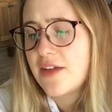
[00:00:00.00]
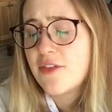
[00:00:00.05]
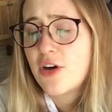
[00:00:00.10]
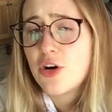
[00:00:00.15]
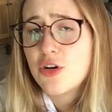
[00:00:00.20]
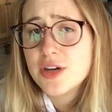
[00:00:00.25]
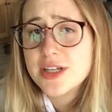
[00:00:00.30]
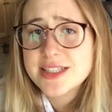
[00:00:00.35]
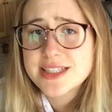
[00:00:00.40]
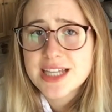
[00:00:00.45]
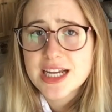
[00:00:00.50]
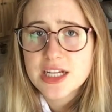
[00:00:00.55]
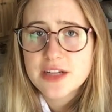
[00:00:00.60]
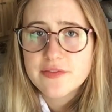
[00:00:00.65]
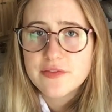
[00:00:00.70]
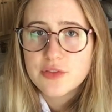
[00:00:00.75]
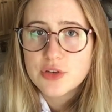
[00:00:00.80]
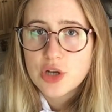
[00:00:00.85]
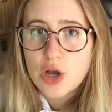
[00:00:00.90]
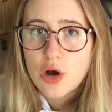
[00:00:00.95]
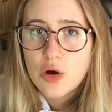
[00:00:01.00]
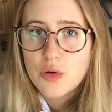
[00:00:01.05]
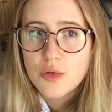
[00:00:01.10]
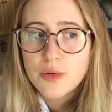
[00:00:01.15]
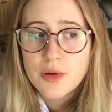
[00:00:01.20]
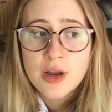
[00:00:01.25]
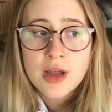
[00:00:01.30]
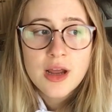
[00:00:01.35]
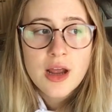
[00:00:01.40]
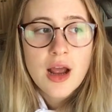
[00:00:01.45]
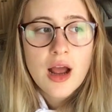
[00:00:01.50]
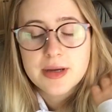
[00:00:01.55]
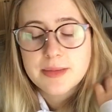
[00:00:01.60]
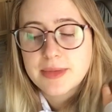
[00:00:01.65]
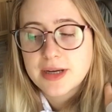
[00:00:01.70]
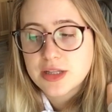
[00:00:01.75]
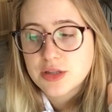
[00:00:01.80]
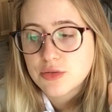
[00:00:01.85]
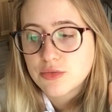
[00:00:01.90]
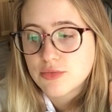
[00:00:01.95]
I've always kind of known
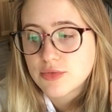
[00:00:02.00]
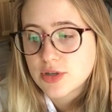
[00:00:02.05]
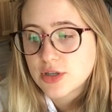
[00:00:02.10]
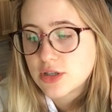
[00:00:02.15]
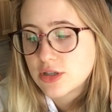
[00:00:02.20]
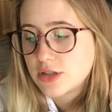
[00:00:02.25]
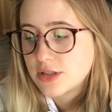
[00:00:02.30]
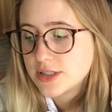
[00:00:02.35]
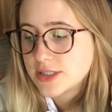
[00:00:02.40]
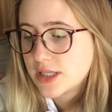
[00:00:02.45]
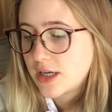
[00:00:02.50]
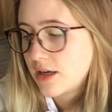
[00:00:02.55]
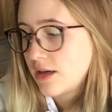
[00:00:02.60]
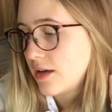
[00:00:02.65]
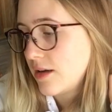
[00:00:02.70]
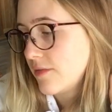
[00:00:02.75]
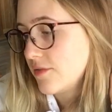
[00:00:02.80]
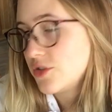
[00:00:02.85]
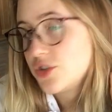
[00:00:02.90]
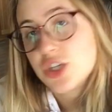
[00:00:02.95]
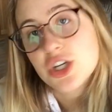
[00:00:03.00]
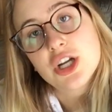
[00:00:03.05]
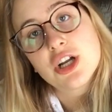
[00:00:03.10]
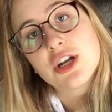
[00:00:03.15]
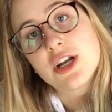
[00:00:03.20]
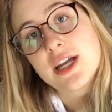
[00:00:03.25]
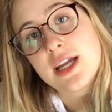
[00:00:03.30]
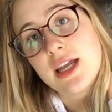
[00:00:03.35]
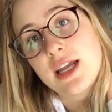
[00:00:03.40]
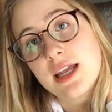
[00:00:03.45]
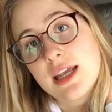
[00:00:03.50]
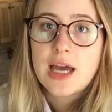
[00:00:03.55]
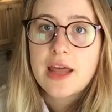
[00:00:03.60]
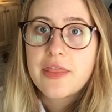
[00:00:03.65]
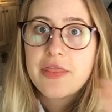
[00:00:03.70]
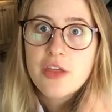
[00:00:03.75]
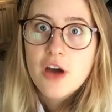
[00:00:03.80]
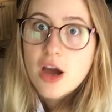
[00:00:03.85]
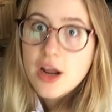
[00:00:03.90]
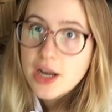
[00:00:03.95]
about the world of sugaring. I
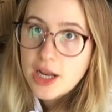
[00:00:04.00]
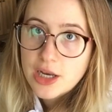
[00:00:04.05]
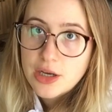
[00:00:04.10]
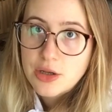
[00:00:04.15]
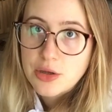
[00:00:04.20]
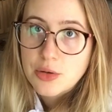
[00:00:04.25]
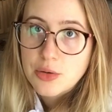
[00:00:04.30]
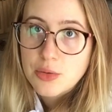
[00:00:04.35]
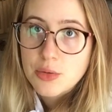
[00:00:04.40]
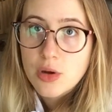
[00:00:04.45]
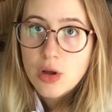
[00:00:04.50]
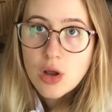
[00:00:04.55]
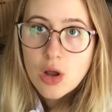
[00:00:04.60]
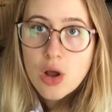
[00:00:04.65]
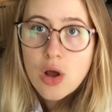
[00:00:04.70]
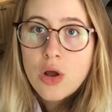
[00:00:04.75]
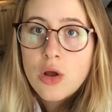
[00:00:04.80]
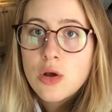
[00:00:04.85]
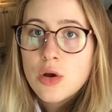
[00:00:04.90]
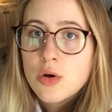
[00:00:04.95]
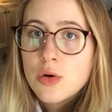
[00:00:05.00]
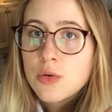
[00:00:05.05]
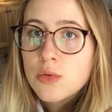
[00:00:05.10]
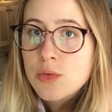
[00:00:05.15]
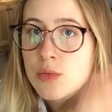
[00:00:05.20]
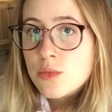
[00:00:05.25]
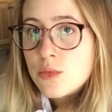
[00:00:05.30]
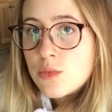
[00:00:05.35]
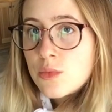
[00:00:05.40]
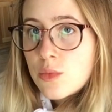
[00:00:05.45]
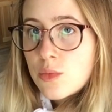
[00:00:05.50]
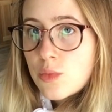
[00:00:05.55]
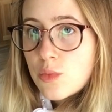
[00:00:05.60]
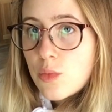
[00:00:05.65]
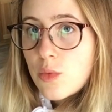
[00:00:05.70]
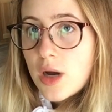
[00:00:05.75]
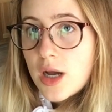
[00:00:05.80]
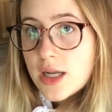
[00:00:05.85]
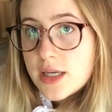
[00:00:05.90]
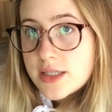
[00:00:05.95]
thought I knew
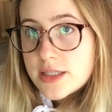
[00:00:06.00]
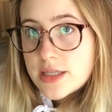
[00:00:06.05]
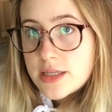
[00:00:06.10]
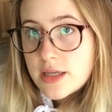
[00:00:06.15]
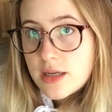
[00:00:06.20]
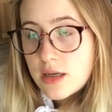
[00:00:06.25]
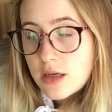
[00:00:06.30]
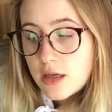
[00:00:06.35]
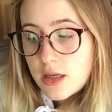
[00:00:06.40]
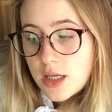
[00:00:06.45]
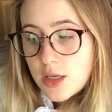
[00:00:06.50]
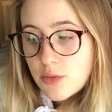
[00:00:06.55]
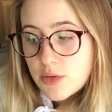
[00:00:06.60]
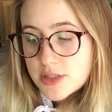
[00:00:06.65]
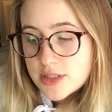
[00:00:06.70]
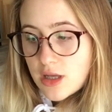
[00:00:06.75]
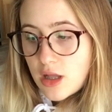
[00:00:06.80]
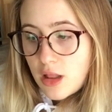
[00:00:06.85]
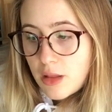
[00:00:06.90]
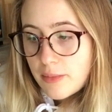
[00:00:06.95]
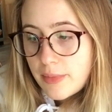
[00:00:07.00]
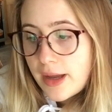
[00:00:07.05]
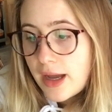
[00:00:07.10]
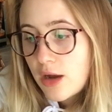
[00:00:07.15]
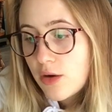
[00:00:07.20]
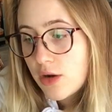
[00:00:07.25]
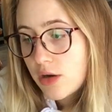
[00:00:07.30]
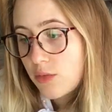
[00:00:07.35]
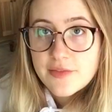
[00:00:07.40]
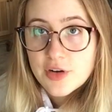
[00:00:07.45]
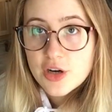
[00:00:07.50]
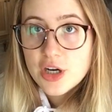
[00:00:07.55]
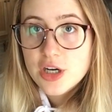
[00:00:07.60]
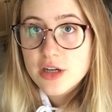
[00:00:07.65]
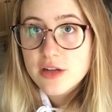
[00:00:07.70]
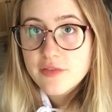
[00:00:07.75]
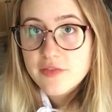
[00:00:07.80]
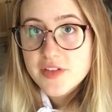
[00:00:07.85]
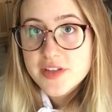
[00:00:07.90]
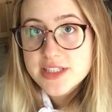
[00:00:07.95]
what it was all about, and I've
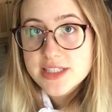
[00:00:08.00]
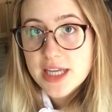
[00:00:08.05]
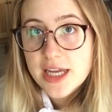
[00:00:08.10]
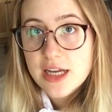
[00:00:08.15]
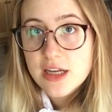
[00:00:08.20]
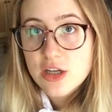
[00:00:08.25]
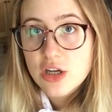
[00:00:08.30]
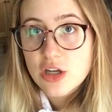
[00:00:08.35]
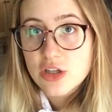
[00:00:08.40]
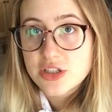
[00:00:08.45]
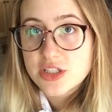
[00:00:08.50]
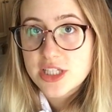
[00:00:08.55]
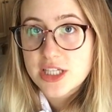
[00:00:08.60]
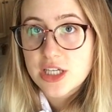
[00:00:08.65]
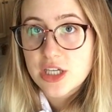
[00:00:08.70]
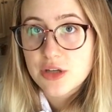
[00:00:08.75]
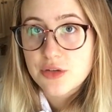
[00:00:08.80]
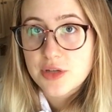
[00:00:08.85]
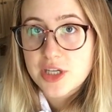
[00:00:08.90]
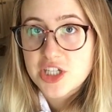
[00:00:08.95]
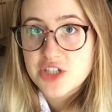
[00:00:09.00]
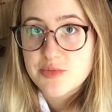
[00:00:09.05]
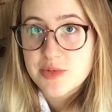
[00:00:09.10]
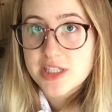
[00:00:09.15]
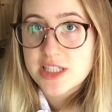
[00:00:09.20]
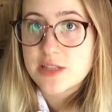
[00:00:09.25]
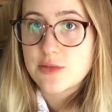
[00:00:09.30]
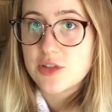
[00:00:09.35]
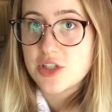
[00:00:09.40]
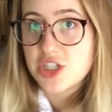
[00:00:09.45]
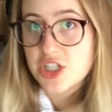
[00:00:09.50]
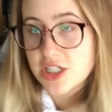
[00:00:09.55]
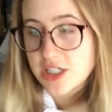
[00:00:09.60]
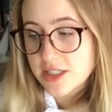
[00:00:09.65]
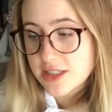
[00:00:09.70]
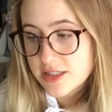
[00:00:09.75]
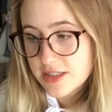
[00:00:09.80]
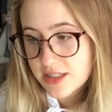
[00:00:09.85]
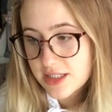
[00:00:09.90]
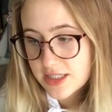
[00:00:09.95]
heard of the site called Seeking Arrangements, which
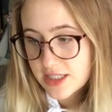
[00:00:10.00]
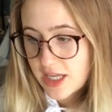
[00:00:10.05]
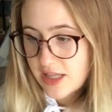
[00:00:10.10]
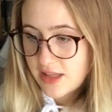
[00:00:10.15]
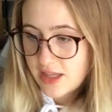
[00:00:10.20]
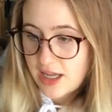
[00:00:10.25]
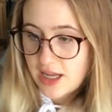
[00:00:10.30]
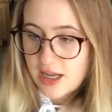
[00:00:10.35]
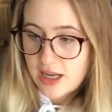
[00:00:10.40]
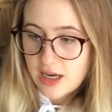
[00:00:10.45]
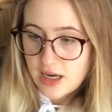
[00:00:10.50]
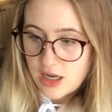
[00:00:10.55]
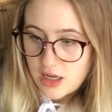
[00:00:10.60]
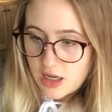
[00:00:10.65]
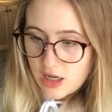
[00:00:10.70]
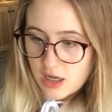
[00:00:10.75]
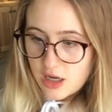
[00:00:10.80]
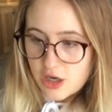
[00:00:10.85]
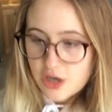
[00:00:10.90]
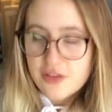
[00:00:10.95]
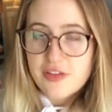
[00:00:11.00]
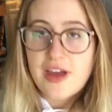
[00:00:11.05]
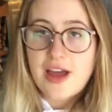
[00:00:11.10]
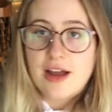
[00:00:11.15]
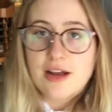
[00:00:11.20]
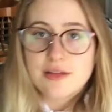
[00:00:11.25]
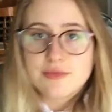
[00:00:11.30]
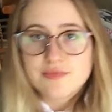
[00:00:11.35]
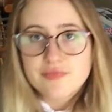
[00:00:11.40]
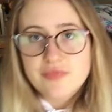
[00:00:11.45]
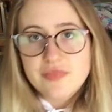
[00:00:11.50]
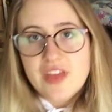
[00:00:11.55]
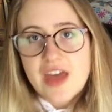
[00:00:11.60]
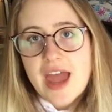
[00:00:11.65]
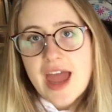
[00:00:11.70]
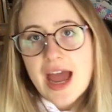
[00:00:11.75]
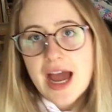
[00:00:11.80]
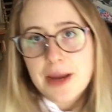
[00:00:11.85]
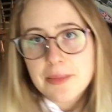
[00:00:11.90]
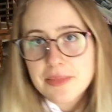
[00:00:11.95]
is the site that, or the
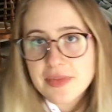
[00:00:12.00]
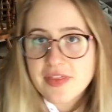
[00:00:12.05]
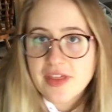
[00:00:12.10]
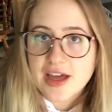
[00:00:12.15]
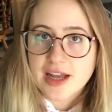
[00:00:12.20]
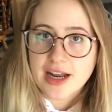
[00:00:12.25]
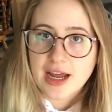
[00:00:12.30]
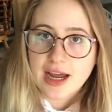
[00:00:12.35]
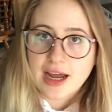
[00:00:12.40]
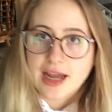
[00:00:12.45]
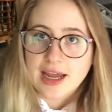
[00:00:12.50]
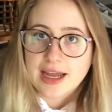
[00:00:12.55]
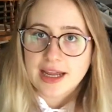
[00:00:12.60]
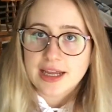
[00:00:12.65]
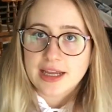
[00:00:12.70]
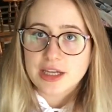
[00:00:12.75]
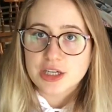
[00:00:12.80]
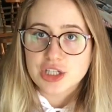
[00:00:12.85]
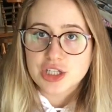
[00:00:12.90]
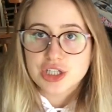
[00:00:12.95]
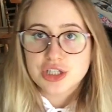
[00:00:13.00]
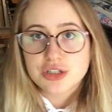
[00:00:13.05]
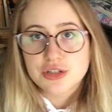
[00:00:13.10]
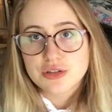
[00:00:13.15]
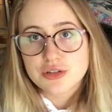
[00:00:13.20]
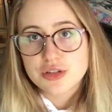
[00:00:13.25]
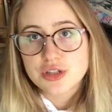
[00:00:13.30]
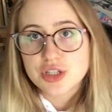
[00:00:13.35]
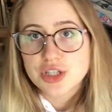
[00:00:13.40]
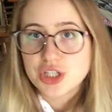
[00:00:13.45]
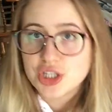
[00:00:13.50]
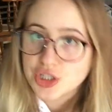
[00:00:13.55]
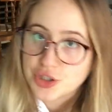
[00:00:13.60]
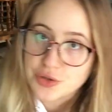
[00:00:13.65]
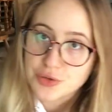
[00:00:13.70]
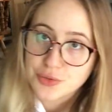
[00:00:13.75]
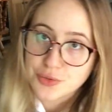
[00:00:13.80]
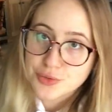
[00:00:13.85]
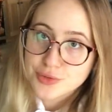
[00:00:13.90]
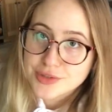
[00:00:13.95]
app that I
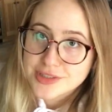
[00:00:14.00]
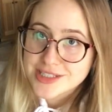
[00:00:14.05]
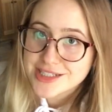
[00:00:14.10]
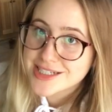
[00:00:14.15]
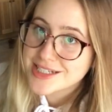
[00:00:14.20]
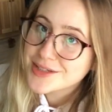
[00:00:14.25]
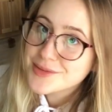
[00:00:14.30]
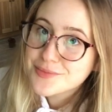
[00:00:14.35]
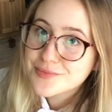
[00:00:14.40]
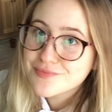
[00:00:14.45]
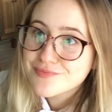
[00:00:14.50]
used.